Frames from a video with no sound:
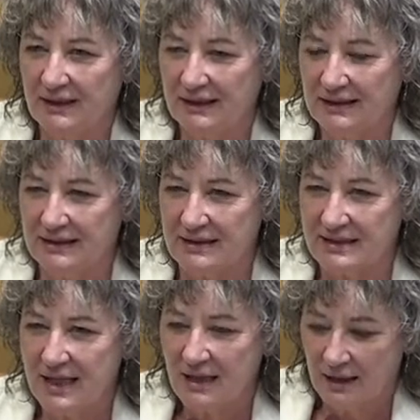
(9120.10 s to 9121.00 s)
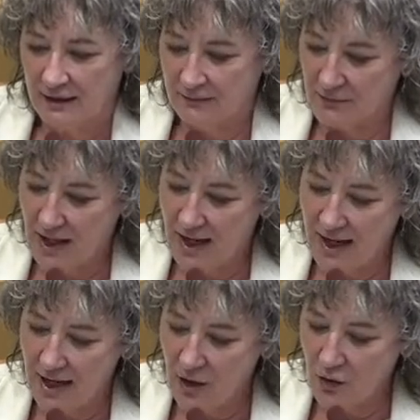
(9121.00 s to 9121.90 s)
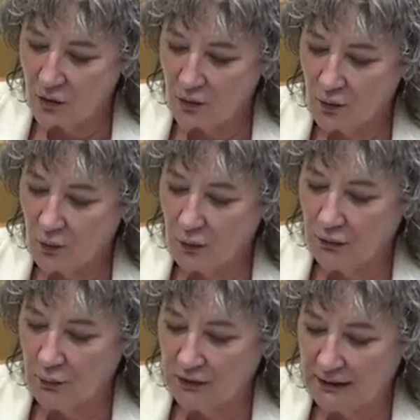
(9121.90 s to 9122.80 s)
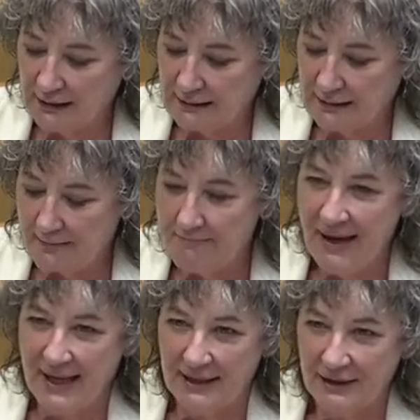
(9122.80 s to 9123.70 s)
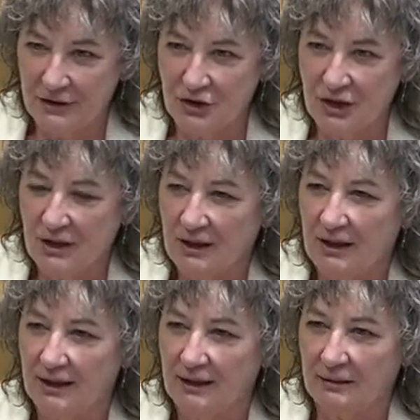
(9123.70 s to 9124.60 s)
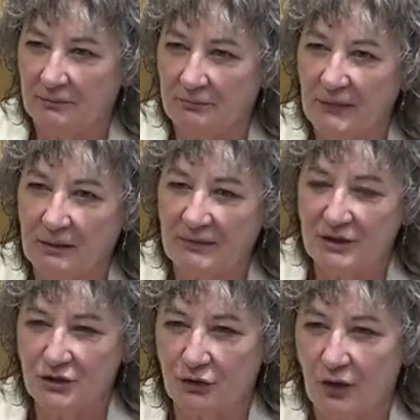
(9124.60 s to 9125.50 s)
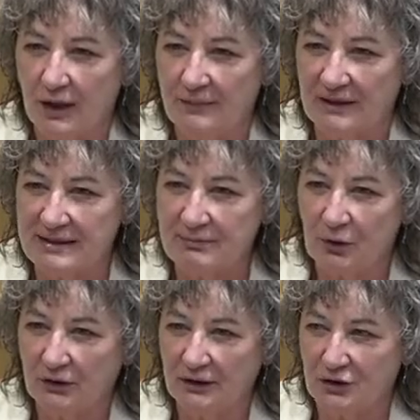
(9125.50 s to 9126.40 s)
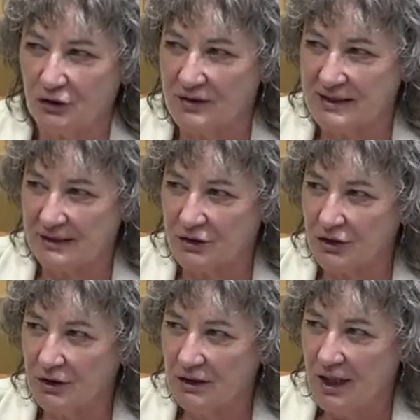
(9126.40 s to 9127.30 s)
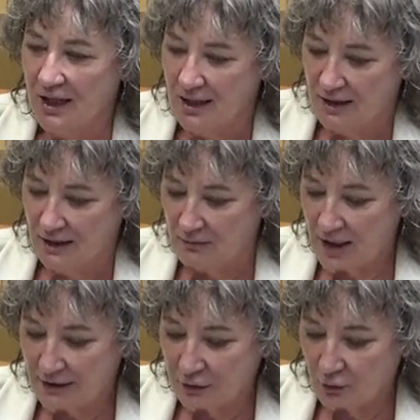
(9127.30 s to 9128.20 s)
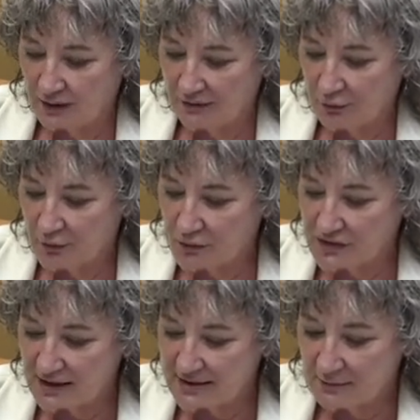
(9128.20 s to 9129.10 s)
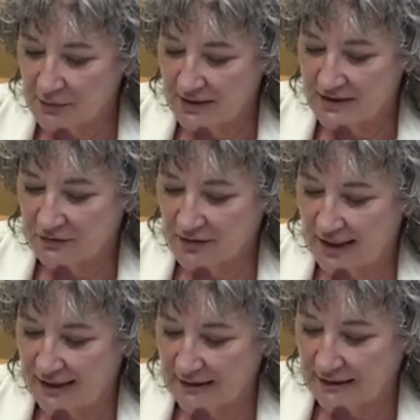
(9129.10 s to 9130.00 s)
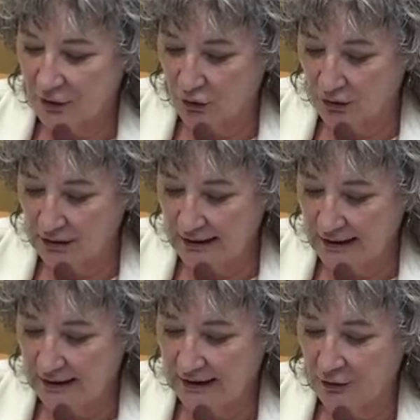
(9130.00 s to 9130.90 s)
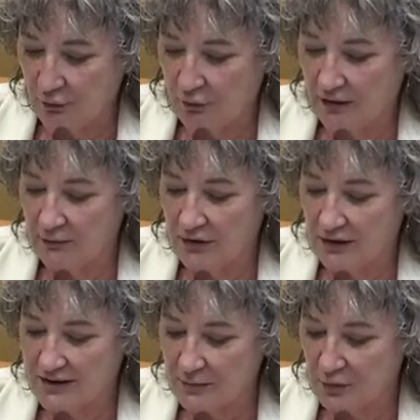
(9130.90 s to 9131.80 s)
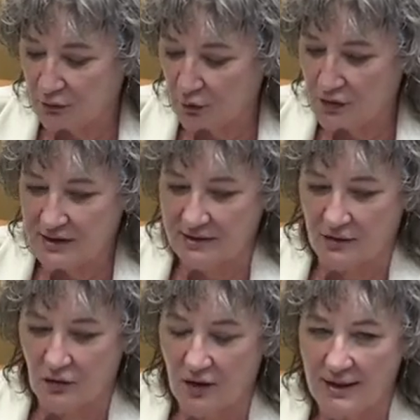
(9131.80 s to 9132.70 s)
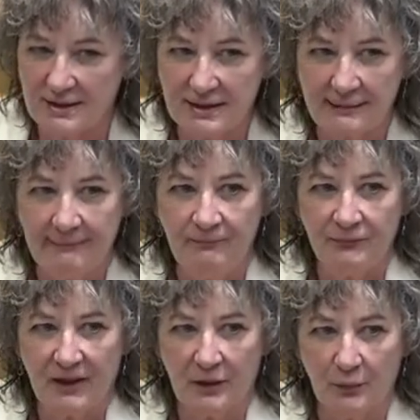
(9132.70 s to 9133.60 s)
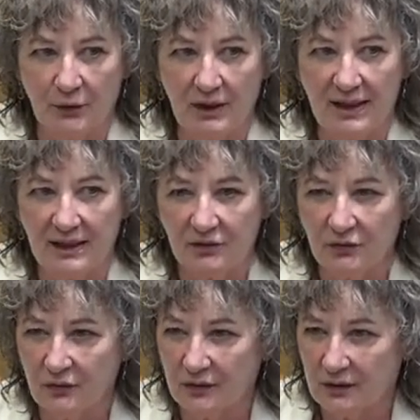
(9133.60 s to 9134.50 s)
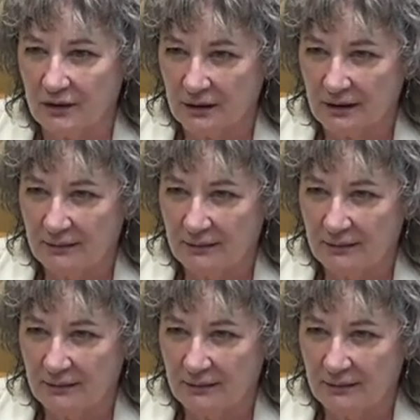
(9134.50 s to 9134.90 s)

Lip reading: to me is how would we manage a major crime that's multi-jurisdictional? I know we have a process in place for that currently, and I know that municipal forces across Alberta have